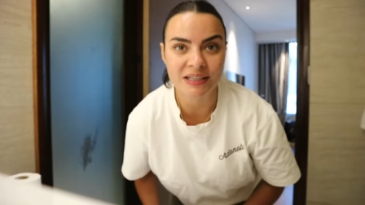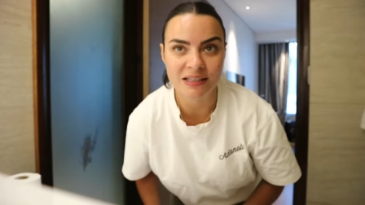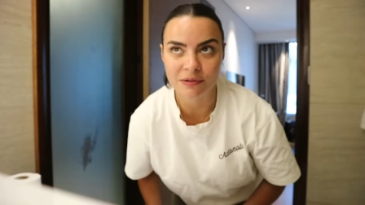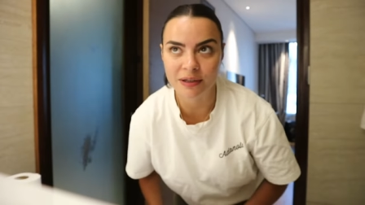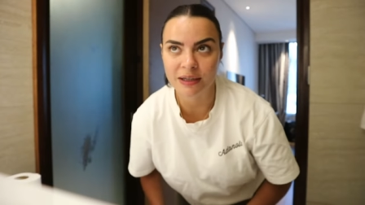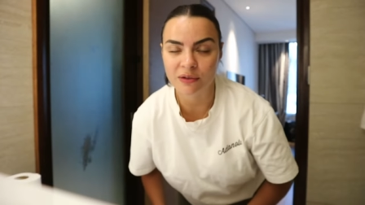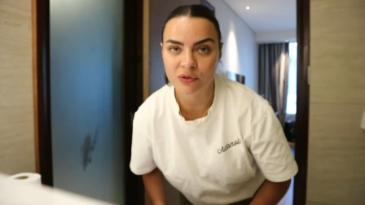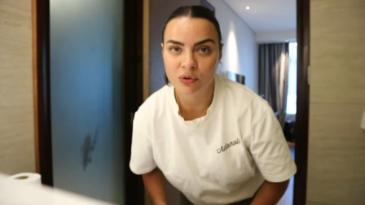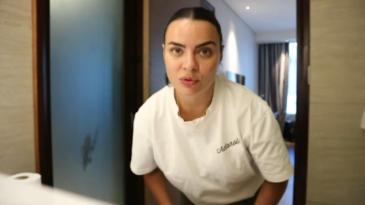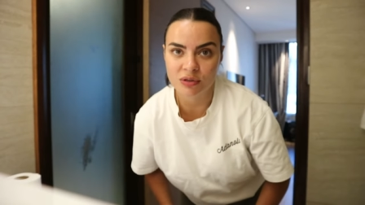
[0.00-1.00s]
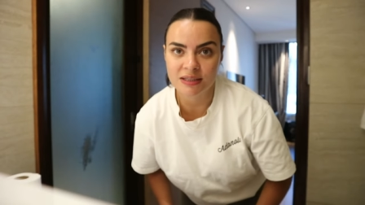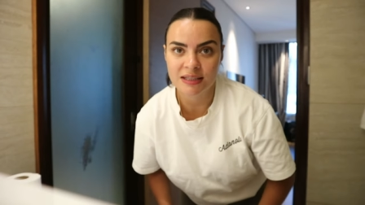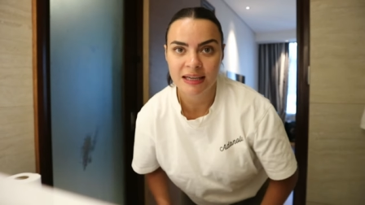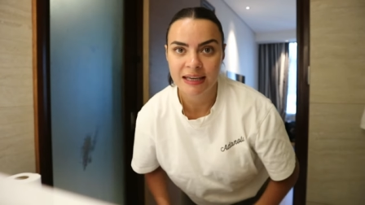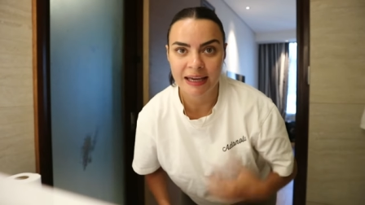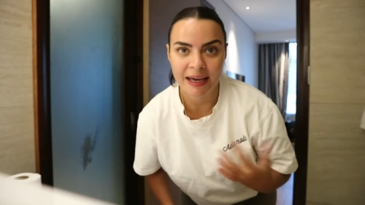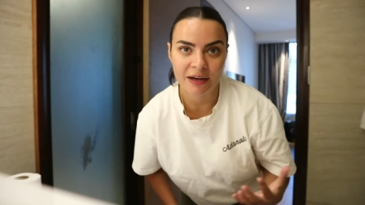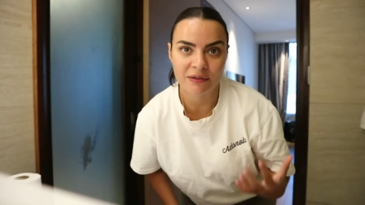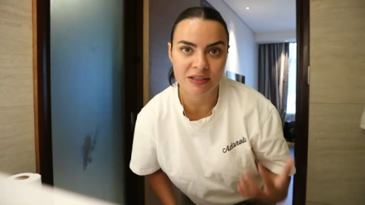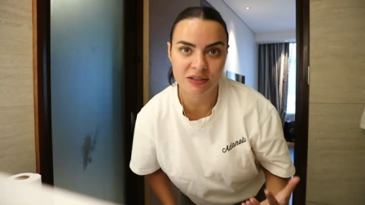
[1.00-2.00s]
wintry and of course
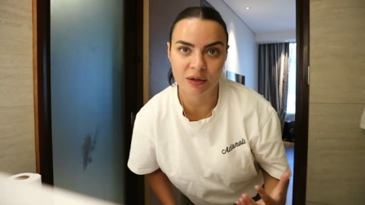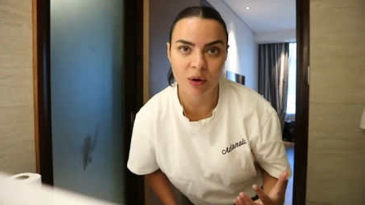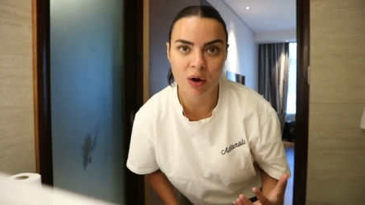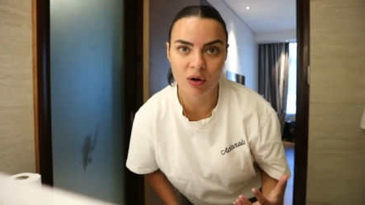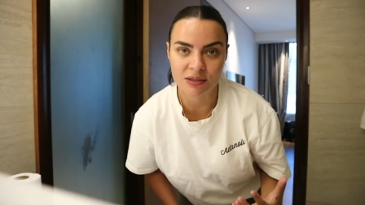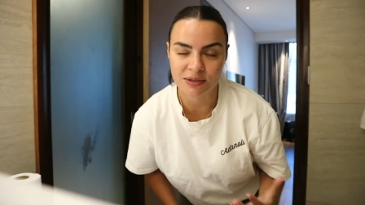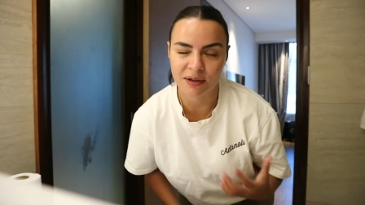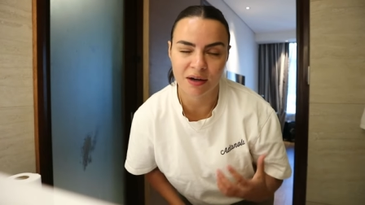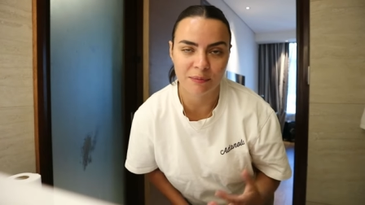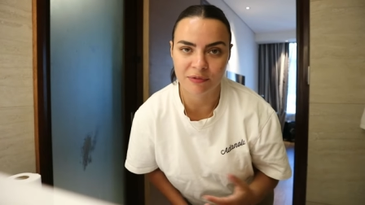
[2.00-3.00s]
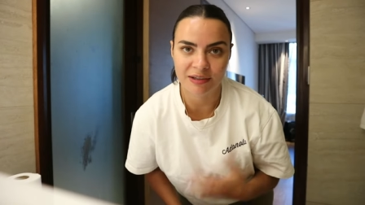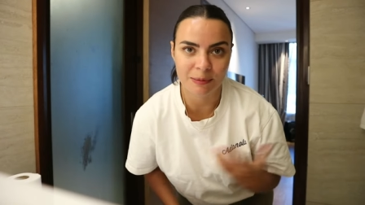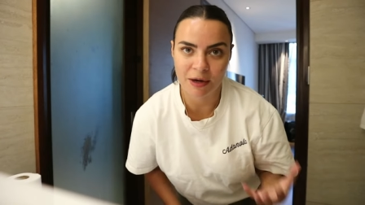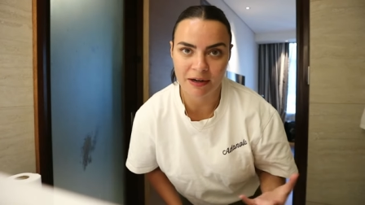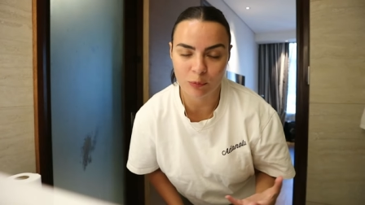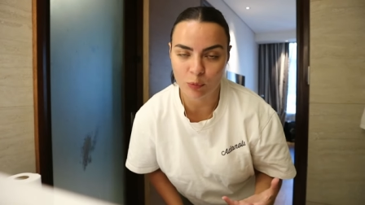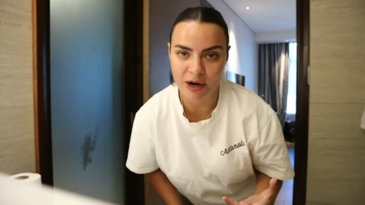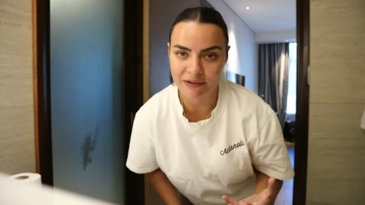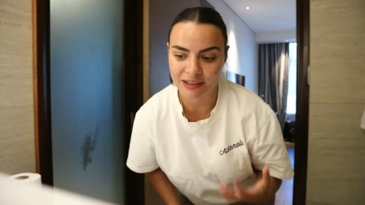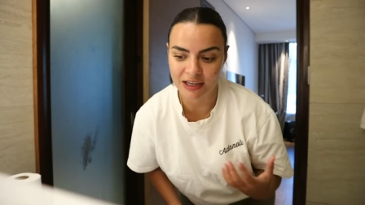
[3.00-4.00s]
here it's so hot so I can't really bear
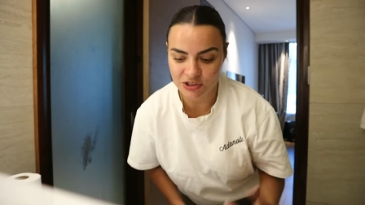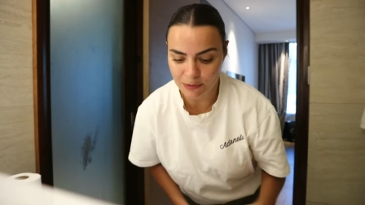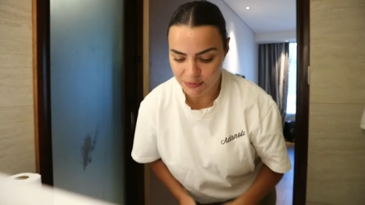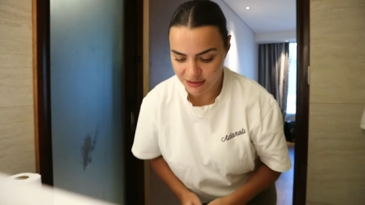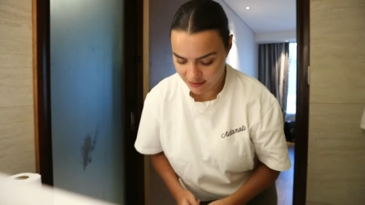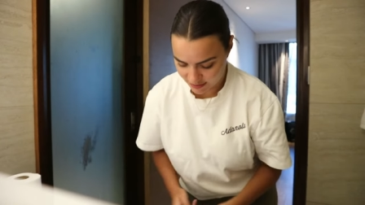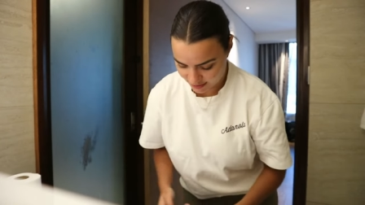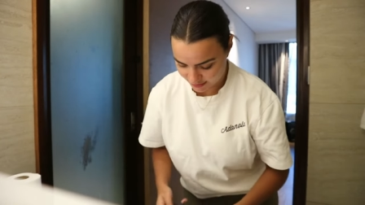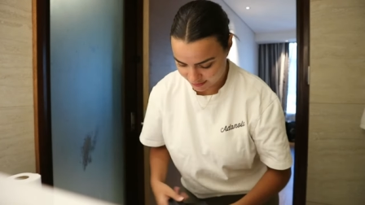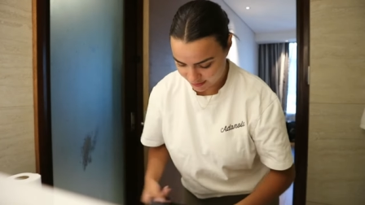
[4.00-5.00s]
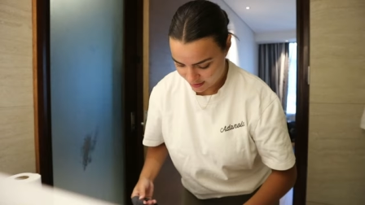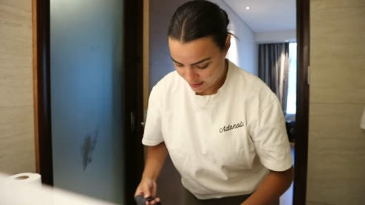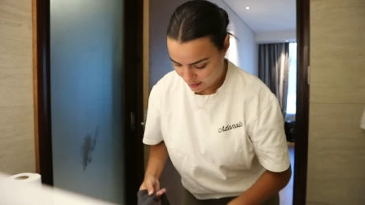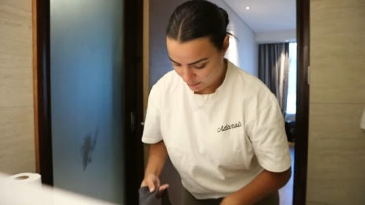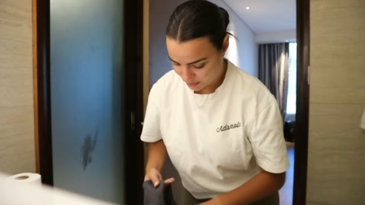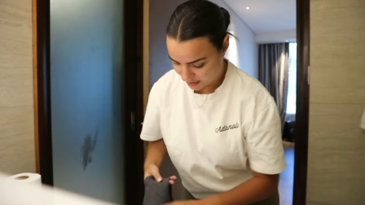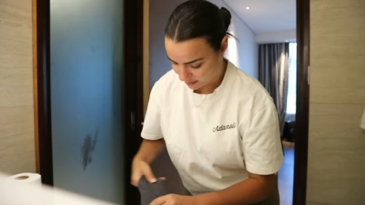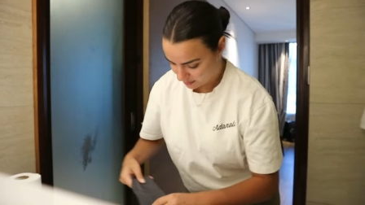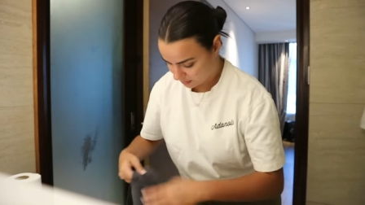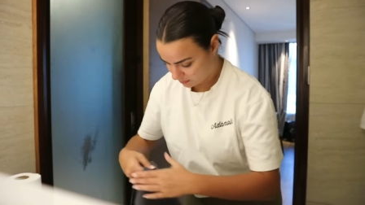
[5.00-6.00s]
wearing like jumpers and things but
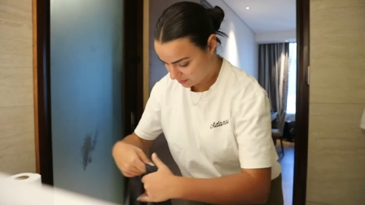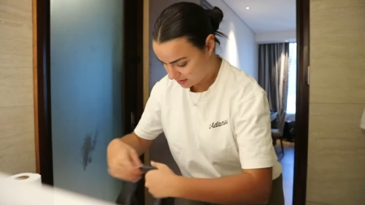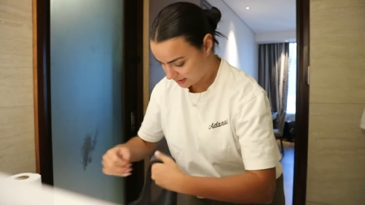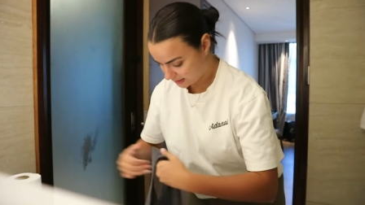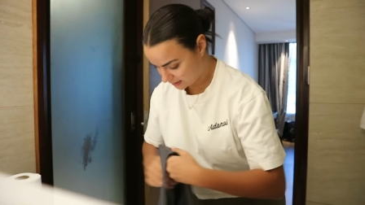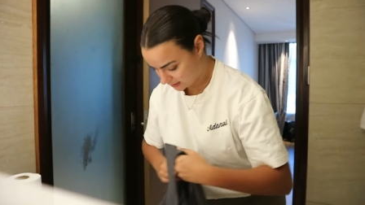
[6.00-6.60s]
yeah I got this